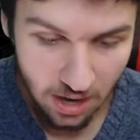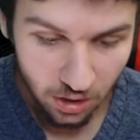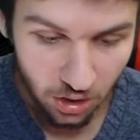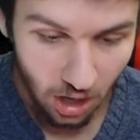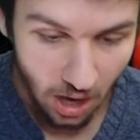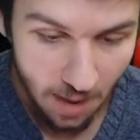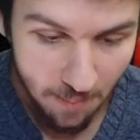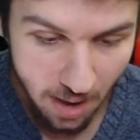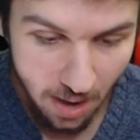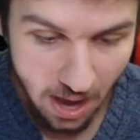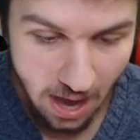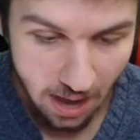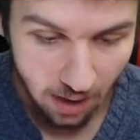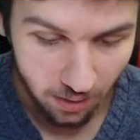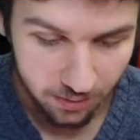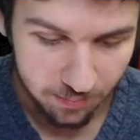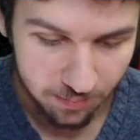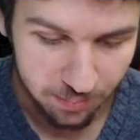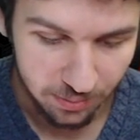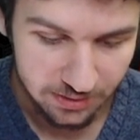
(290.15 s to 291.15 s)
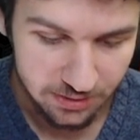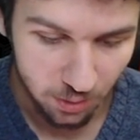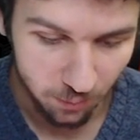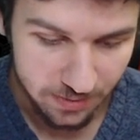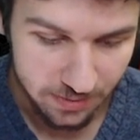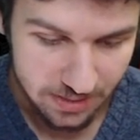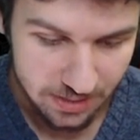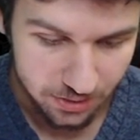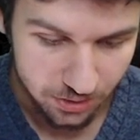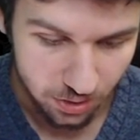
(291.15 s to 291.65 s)
come on! Please don't
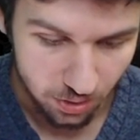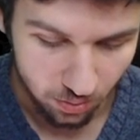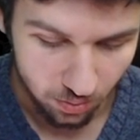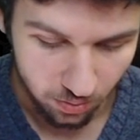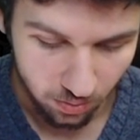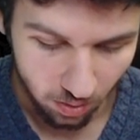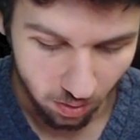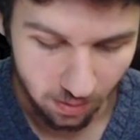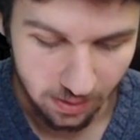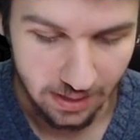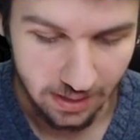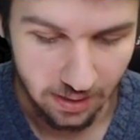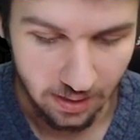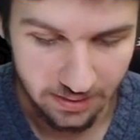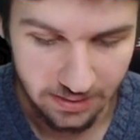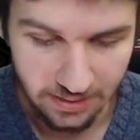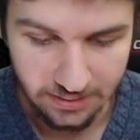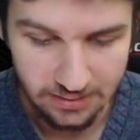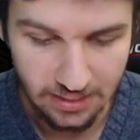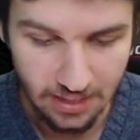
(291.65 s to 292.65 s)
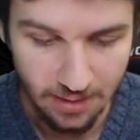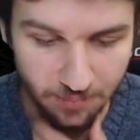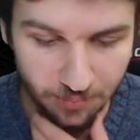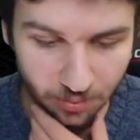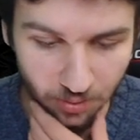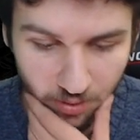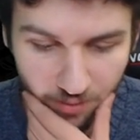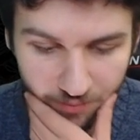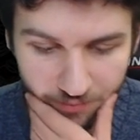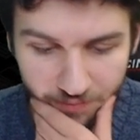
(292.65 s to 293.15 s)
be EQ. Okay, I got that in time.
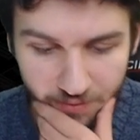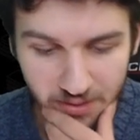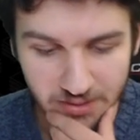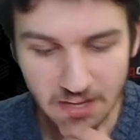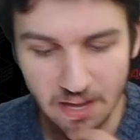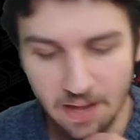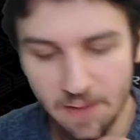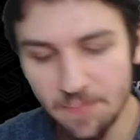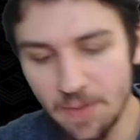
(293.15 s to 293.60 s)
Perfect.